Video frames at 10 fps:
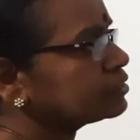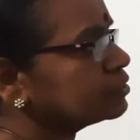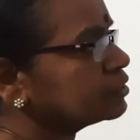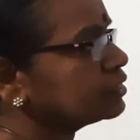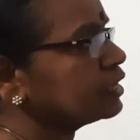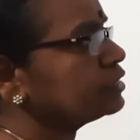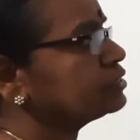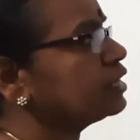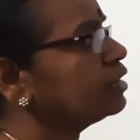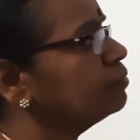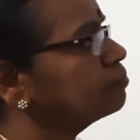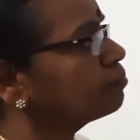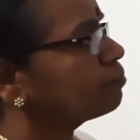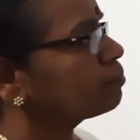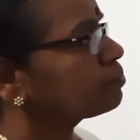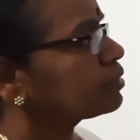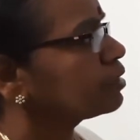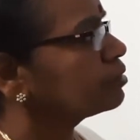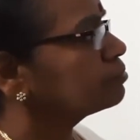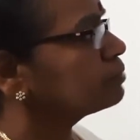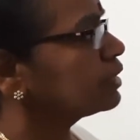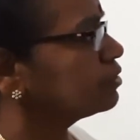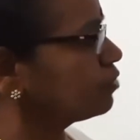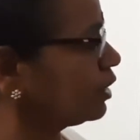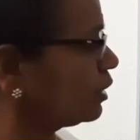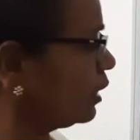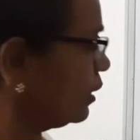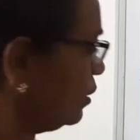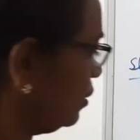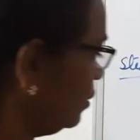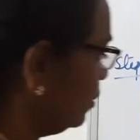30 and 10 by a straight line.